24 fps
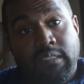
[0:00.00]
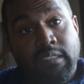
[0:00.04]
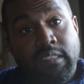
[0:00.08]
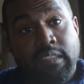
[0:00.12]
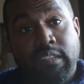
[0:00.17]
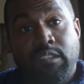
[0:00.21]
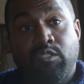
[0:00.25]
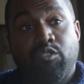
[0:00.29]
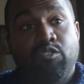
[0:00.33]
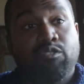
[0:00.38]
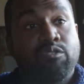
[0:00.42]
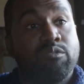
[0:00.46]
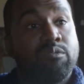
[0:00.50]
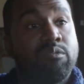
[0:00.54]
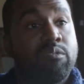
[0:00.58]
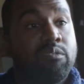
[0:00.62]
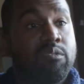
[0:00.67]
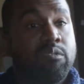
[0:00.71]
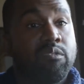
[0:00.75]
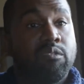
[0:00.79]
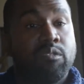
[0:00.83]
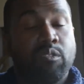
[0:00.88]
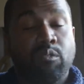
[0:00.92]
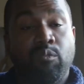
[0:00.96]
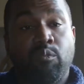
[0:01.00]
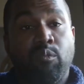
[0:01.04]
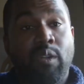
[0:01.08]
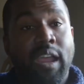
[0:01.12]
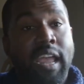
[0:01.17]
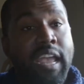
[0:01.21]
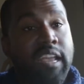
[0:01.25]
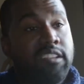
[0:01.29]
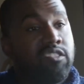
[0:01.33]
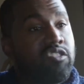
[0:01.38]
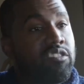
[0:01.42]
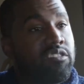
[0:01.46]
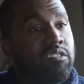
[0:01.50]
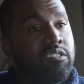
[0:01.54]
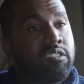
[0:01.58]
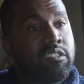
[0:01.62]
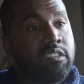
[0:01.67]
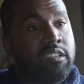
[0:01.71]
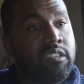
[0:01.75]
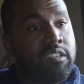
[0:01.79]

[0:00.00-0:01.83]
There's the ranch,